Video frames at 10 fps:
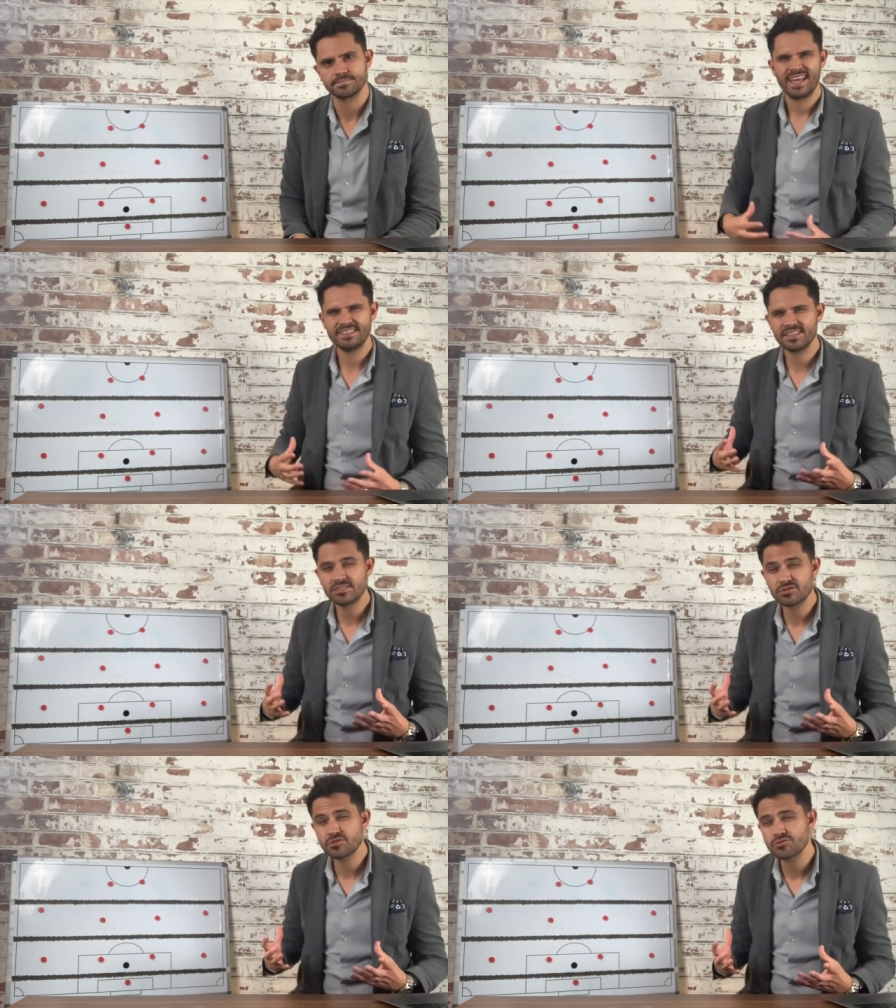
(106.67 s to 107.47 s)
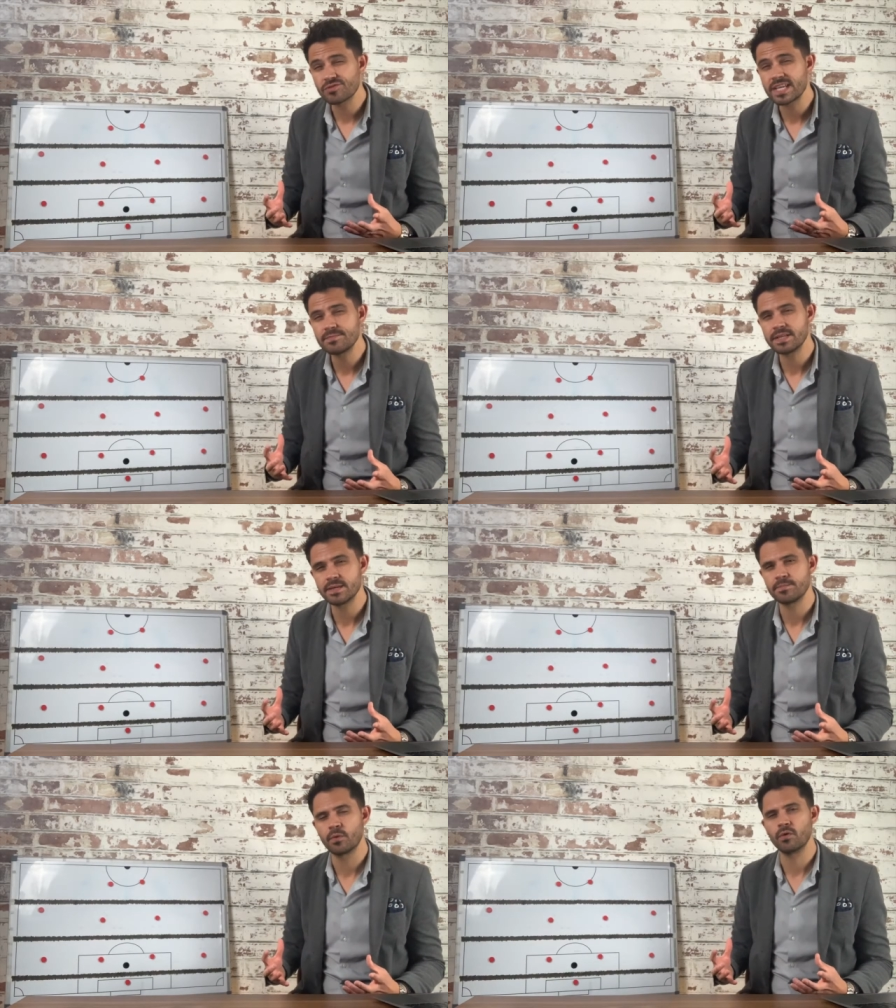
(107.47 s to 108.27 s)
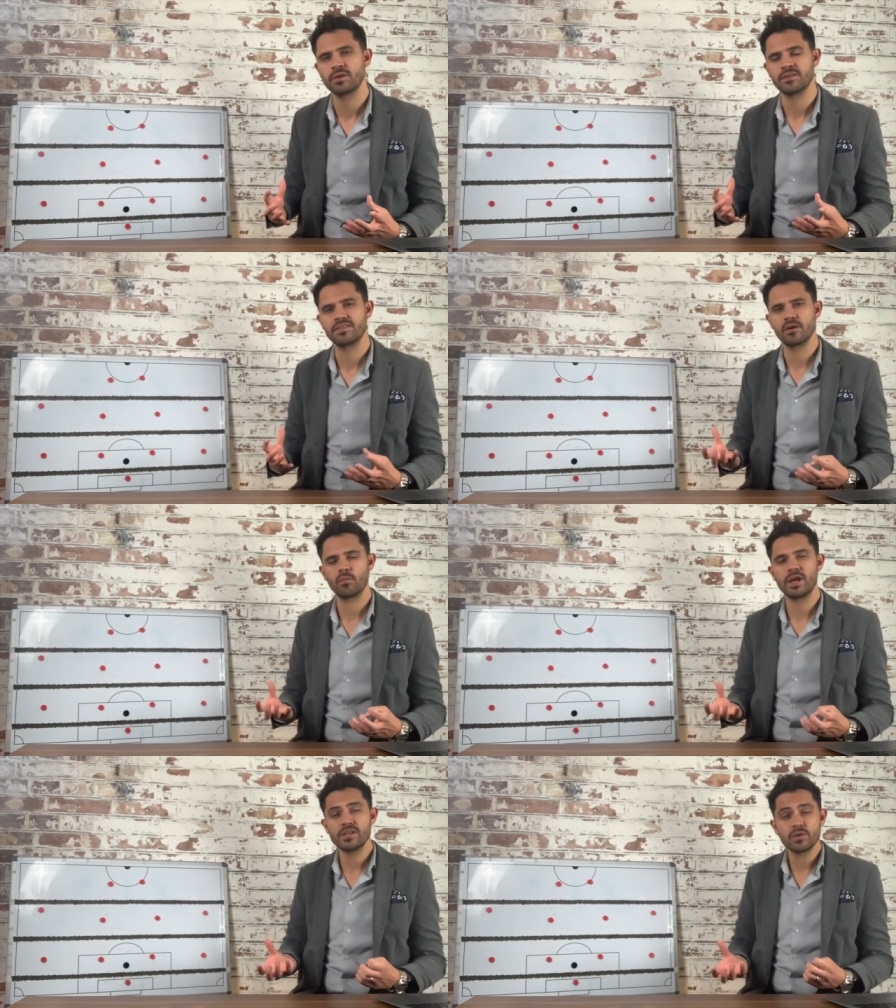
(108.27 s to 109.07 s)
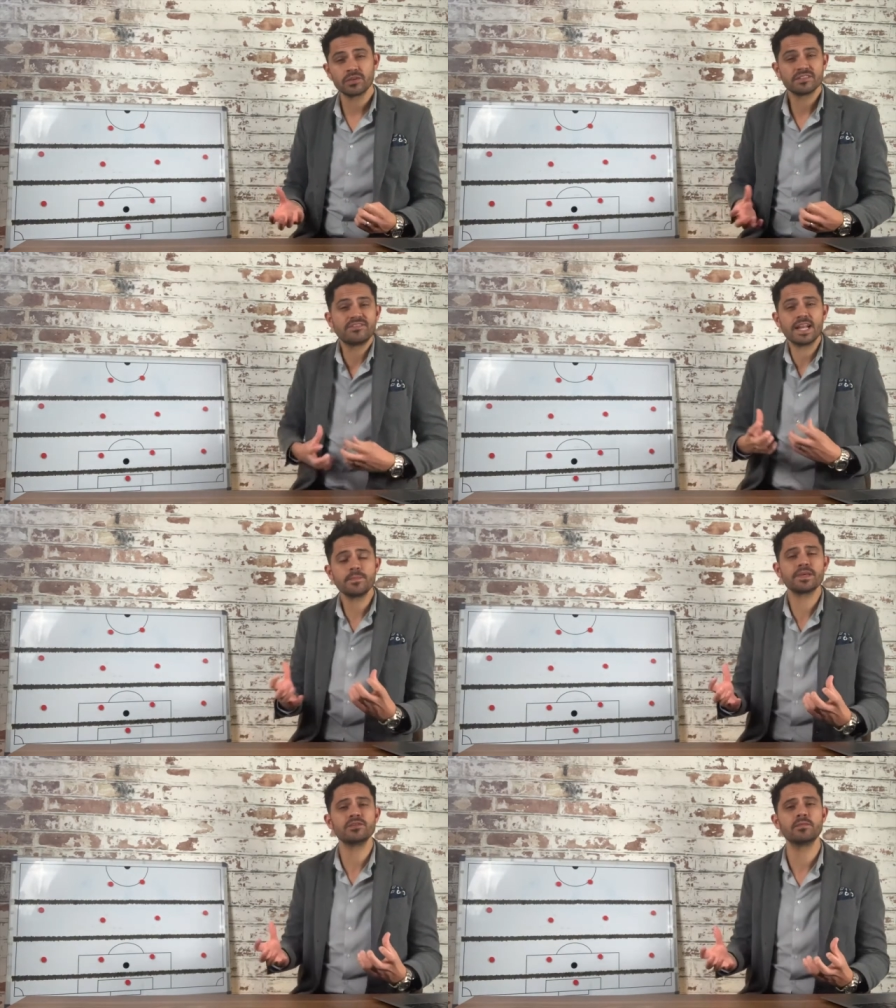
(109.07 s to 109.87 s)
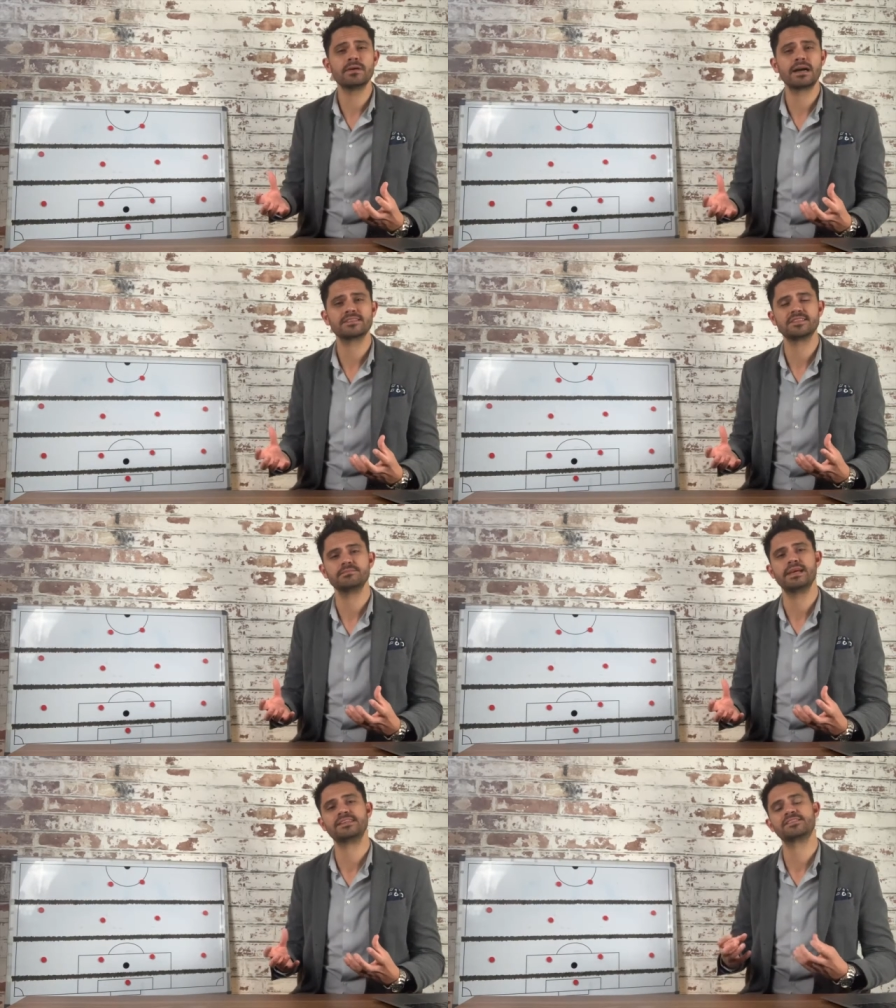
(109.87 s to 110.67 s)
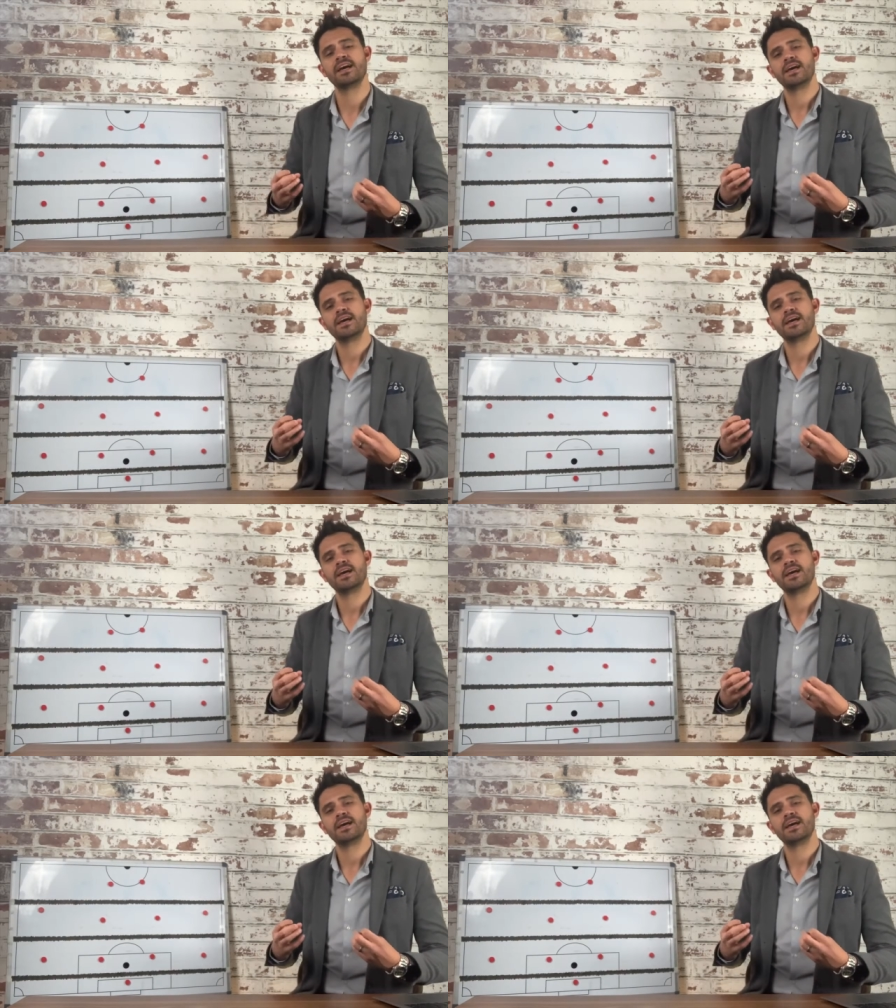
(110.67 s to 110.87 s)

It's extremely important that when you're developing your marketing mix,